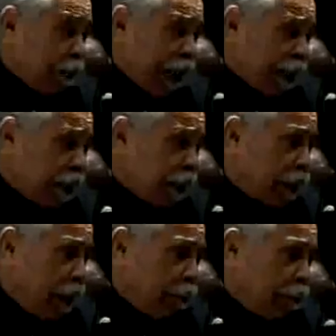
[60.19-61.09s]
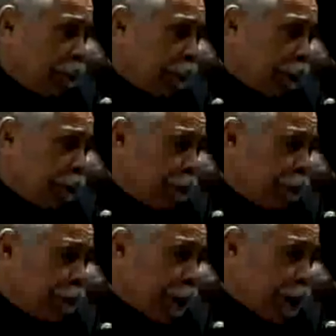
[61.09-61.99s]
but I didn't come
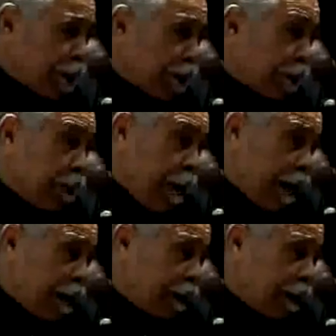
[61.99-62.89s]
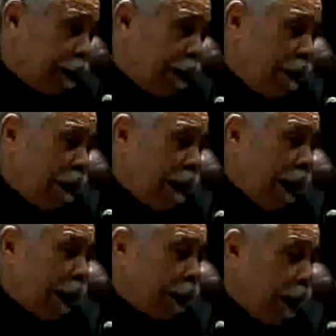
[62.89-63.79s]
to teach debate.
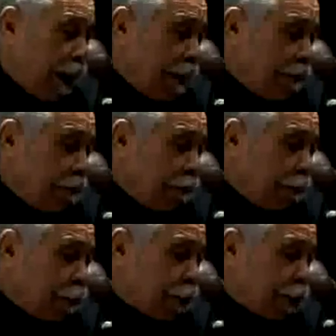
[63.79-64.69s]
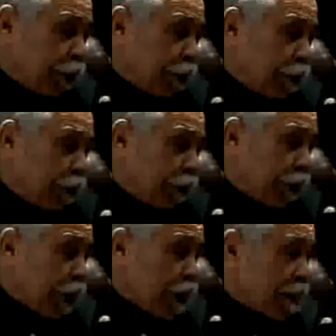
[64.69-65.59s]
I came to
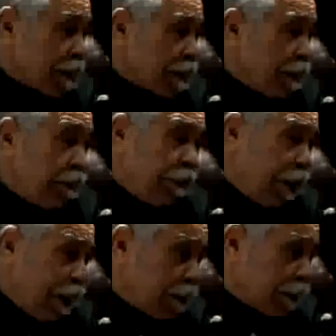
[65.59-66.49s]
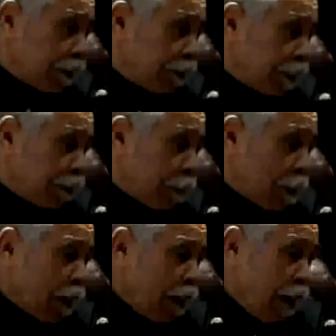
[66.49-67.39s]
teach philosophy.
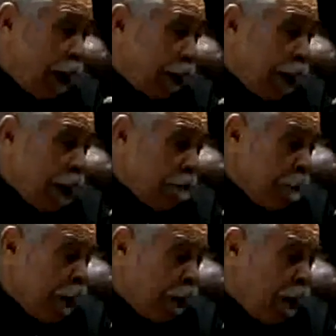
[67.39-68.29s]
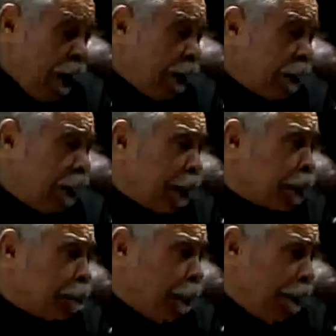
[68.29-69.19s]
I came merely as an
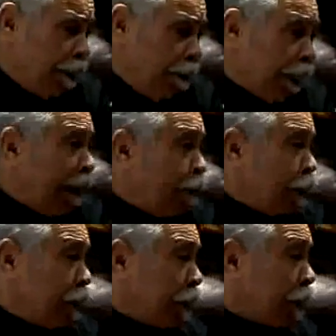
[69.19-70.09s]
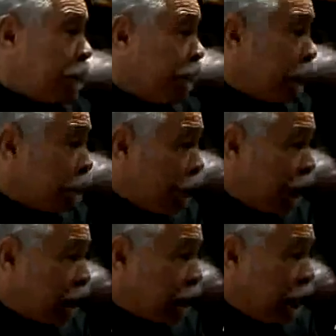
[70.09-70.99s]
experiment. I wanted to convince
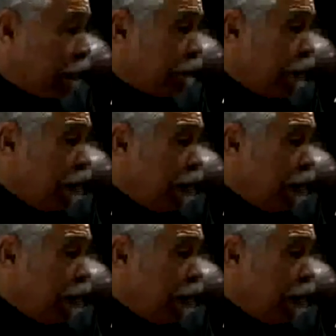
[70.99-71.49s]
myself